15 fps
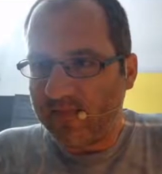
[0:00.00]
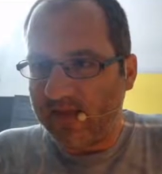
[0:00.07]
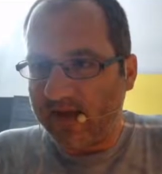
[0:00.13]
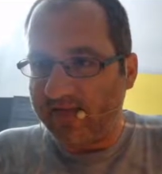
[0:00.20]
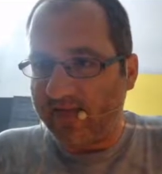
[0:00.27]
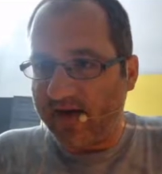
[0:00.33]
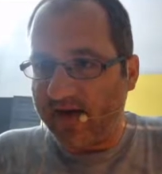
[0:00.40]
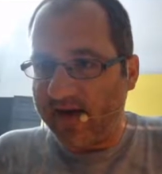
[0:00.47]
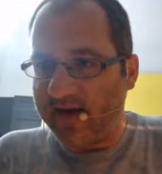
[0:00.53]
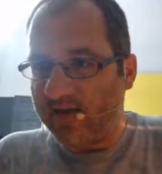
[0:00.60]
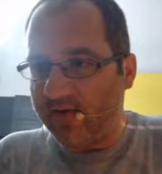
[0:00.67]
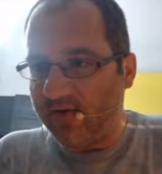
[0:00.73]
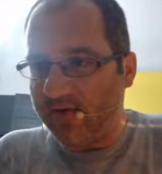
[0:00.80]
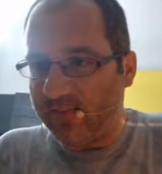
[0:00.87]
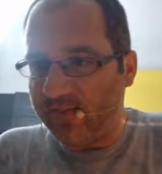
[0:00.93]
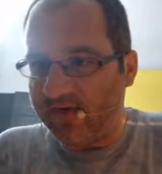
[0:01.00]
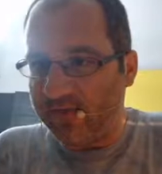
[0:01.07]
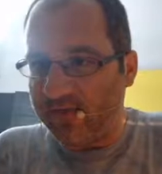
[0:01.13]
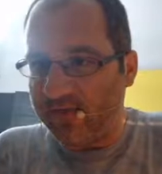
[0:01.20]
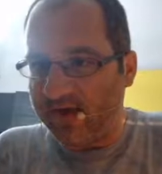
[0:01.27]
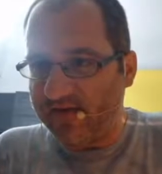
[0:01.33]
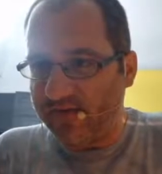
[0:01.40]
If I can do a
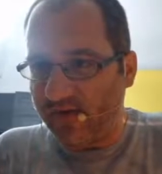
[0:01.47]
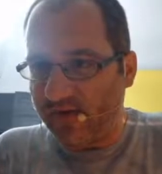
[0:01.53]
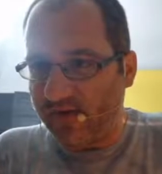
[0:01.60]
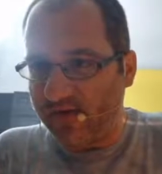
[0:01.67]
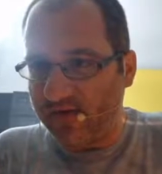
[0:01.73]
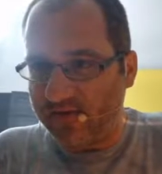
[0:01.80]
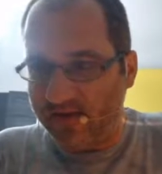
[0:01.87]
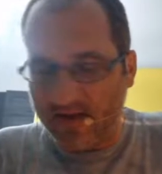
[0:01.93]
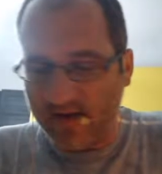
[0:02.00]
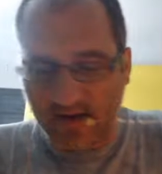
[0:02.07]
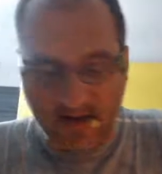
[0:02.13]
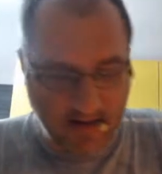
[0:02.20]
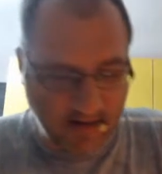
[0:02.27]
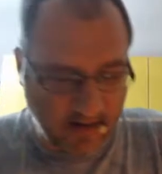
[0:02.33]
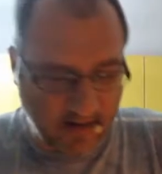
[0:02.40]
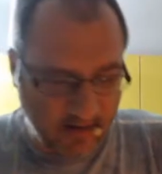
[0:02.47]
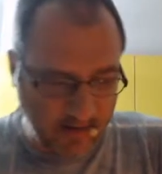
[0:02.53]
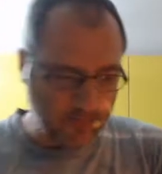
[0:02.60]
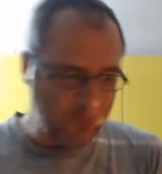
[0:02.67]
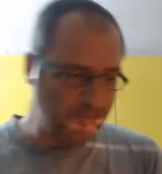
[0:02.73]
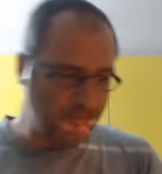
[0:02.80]
pizza-based thought, I